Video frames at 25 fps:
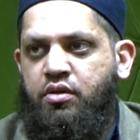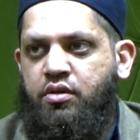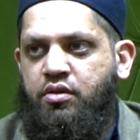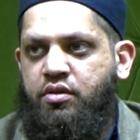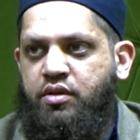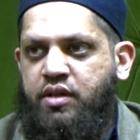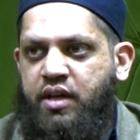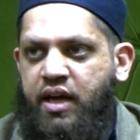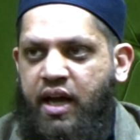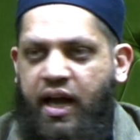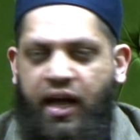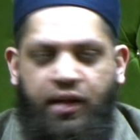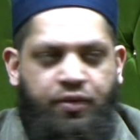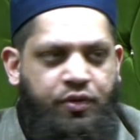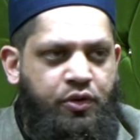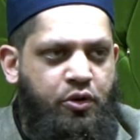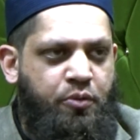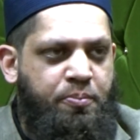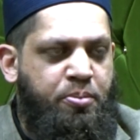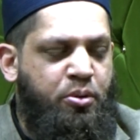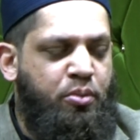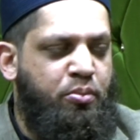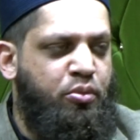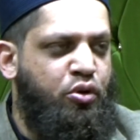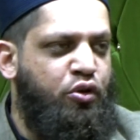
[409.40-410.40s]
their
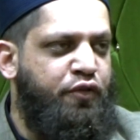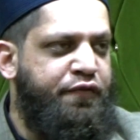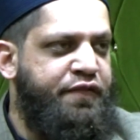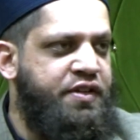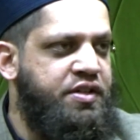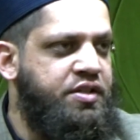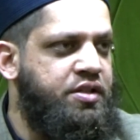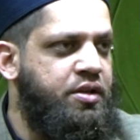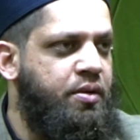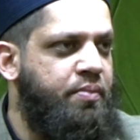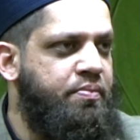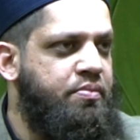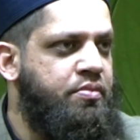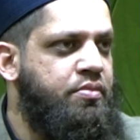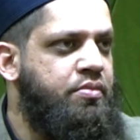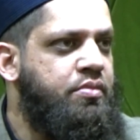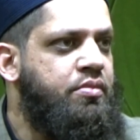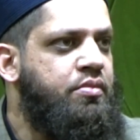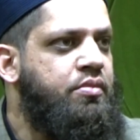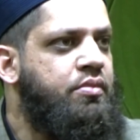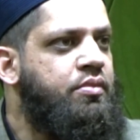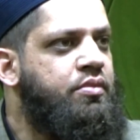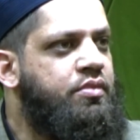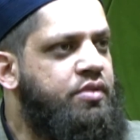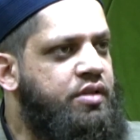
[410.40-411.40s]
anthropomorphism,
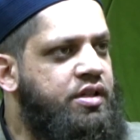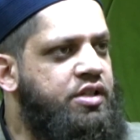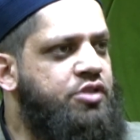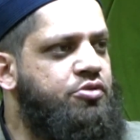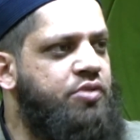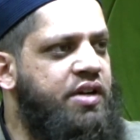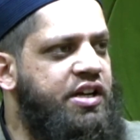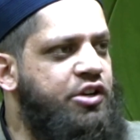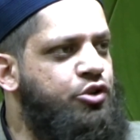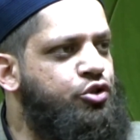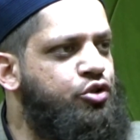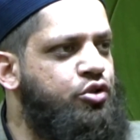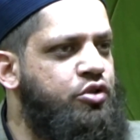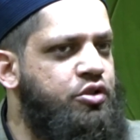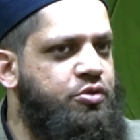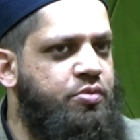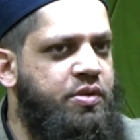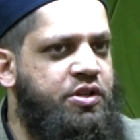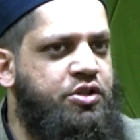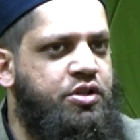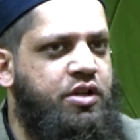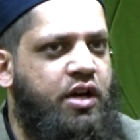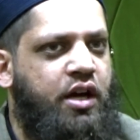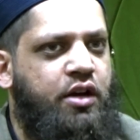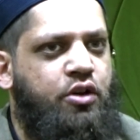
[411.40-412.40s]
these were issues
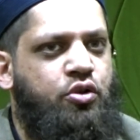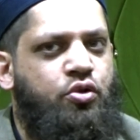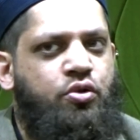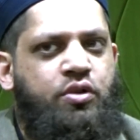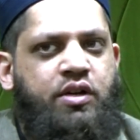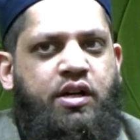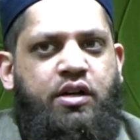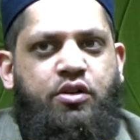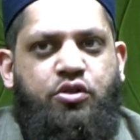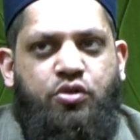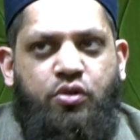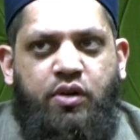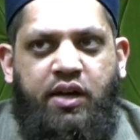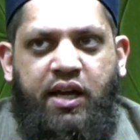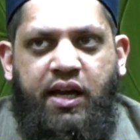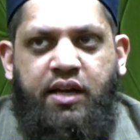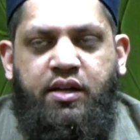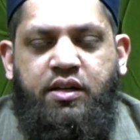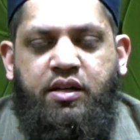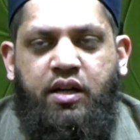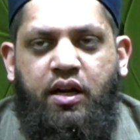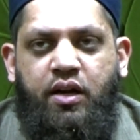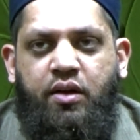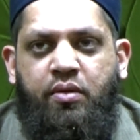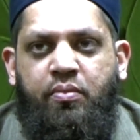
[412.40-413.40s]
which I looked into
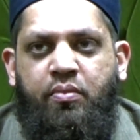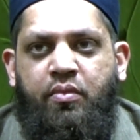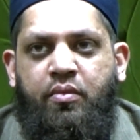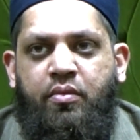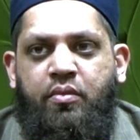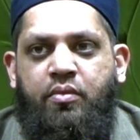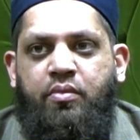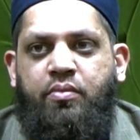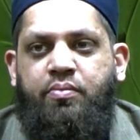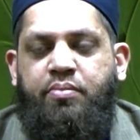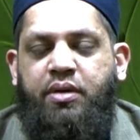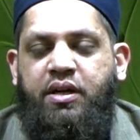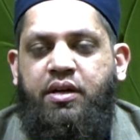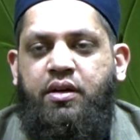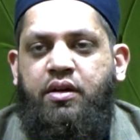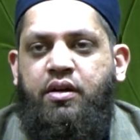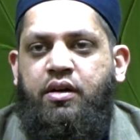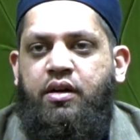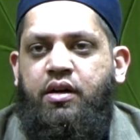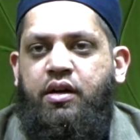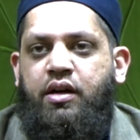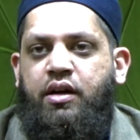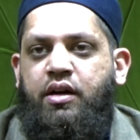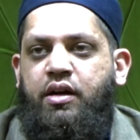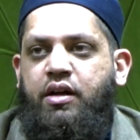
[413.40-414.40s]
later,
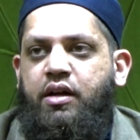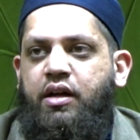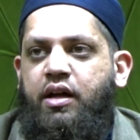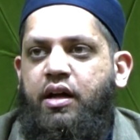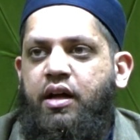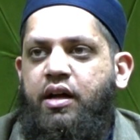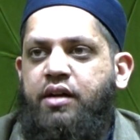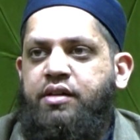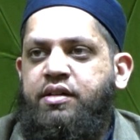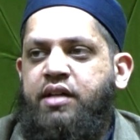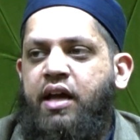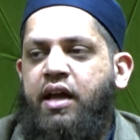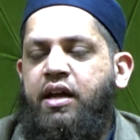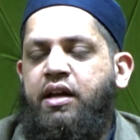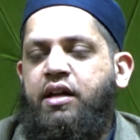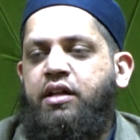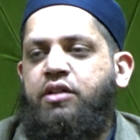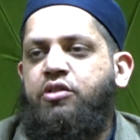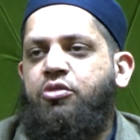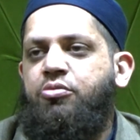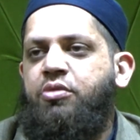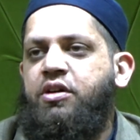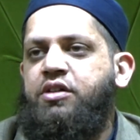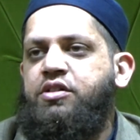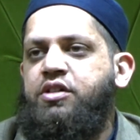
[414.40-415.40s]
but attaining
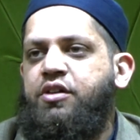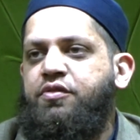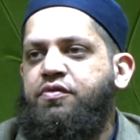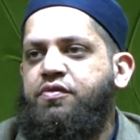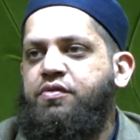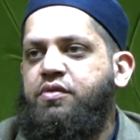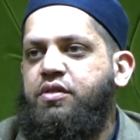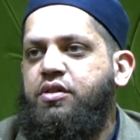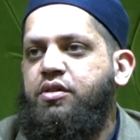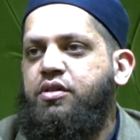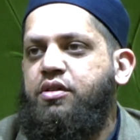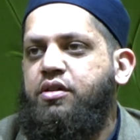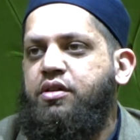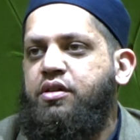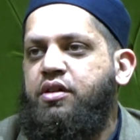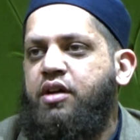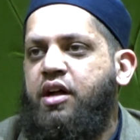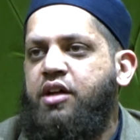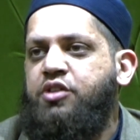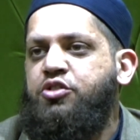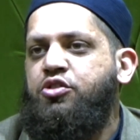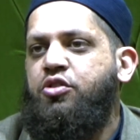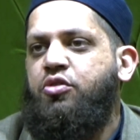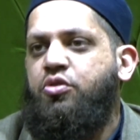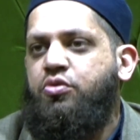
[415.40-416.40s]
the works of
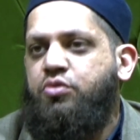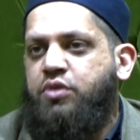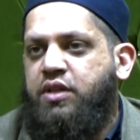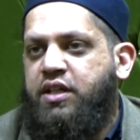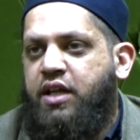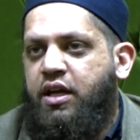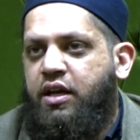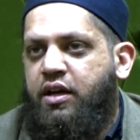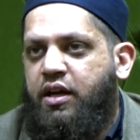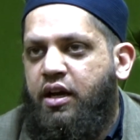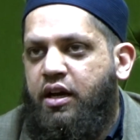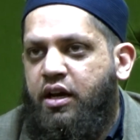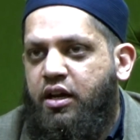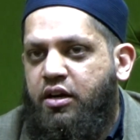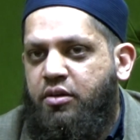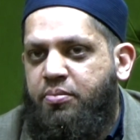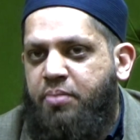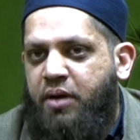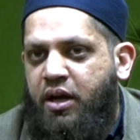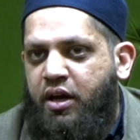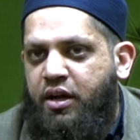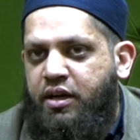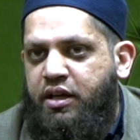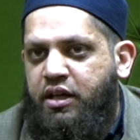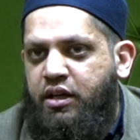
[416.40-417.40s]
Nasiruddin
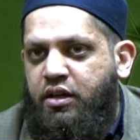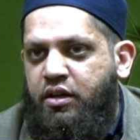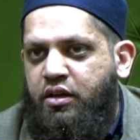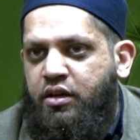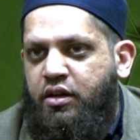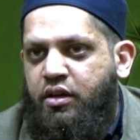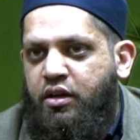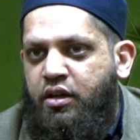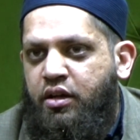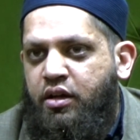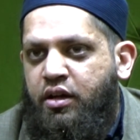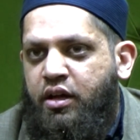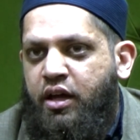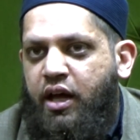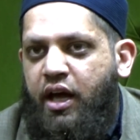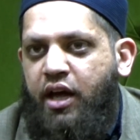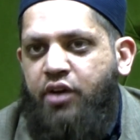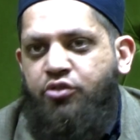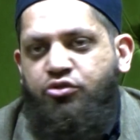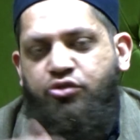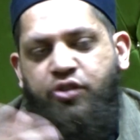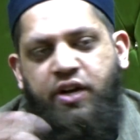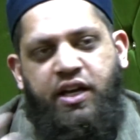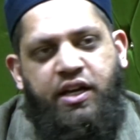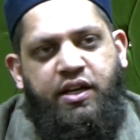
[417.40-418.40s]
al-Albani
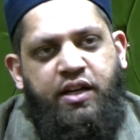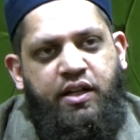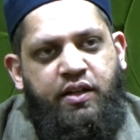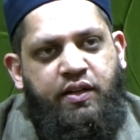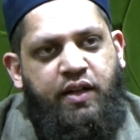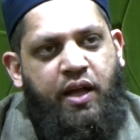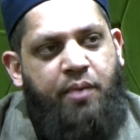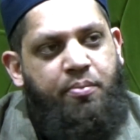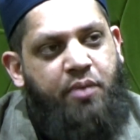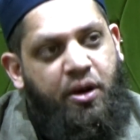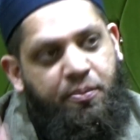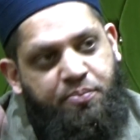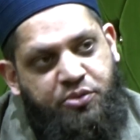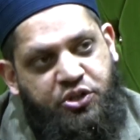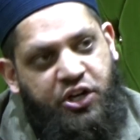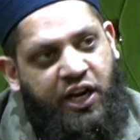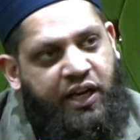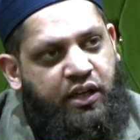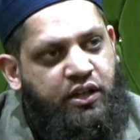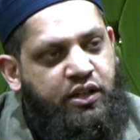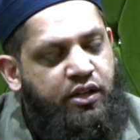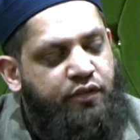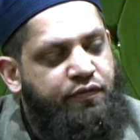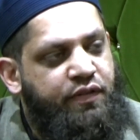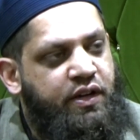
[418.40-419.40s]
and reading them
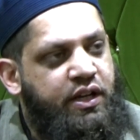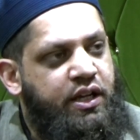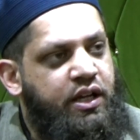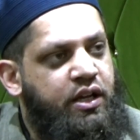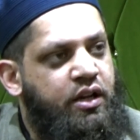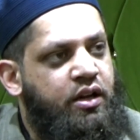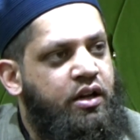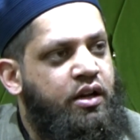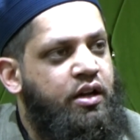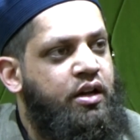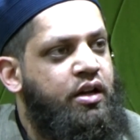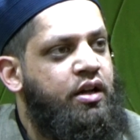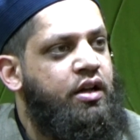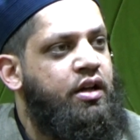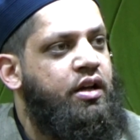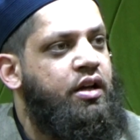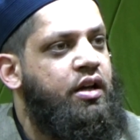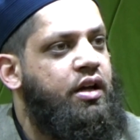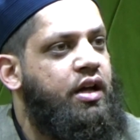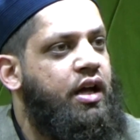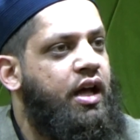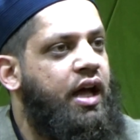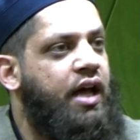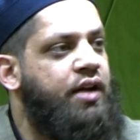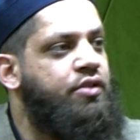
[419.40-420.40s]
objectively,
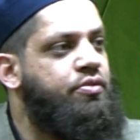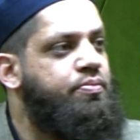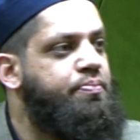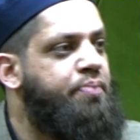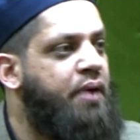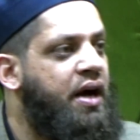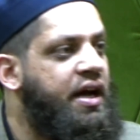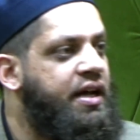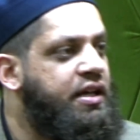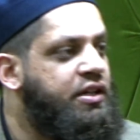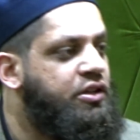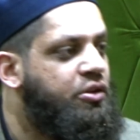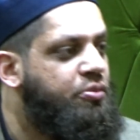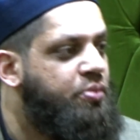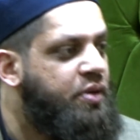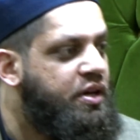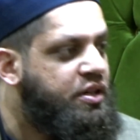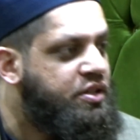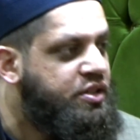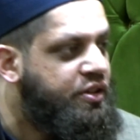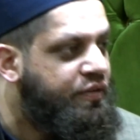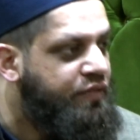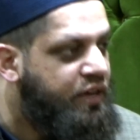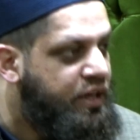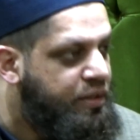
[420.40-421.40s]
and buying the
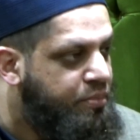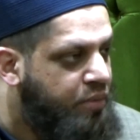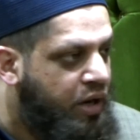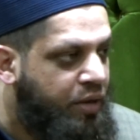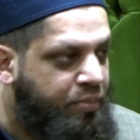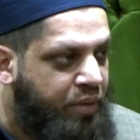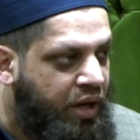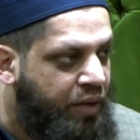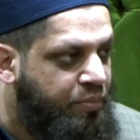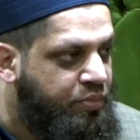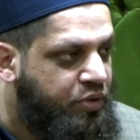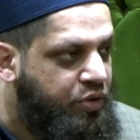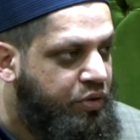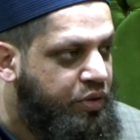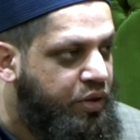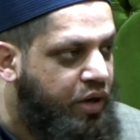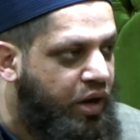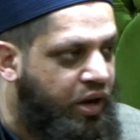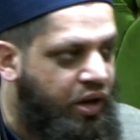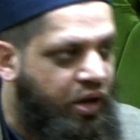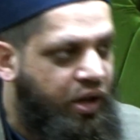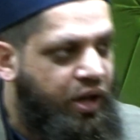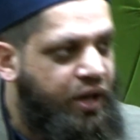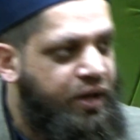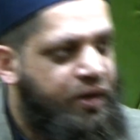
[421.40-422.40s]
works of Imam Ahmad Rida
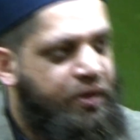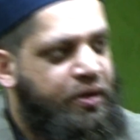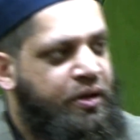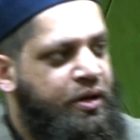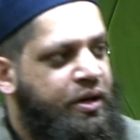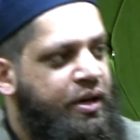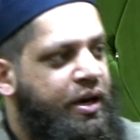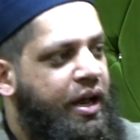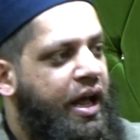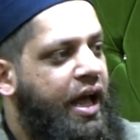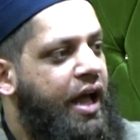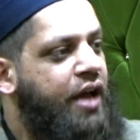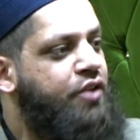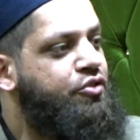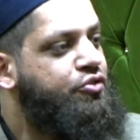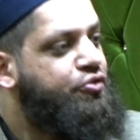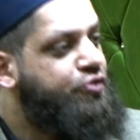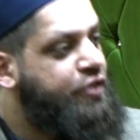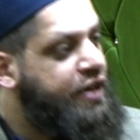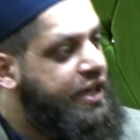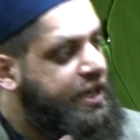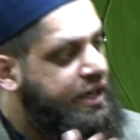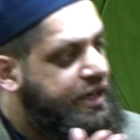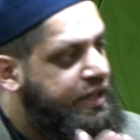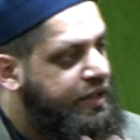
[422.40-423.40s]
Khan and
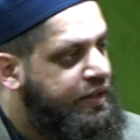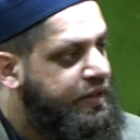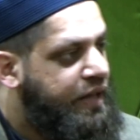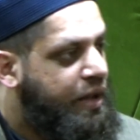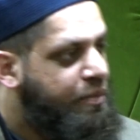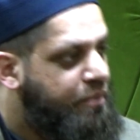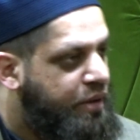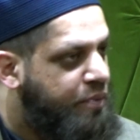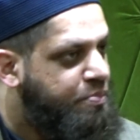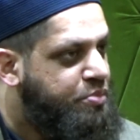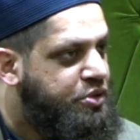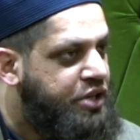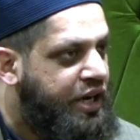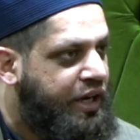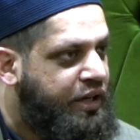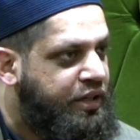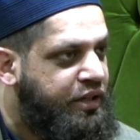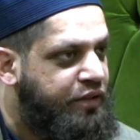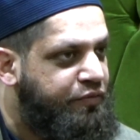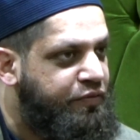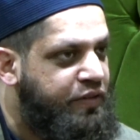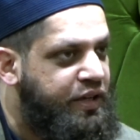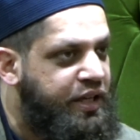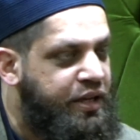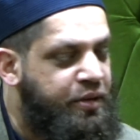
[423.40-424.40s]
reading them
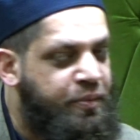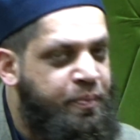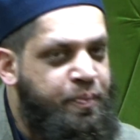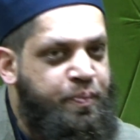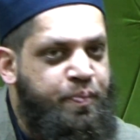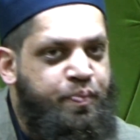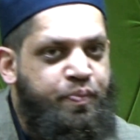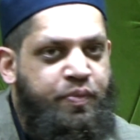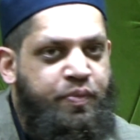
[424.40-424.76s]
objectively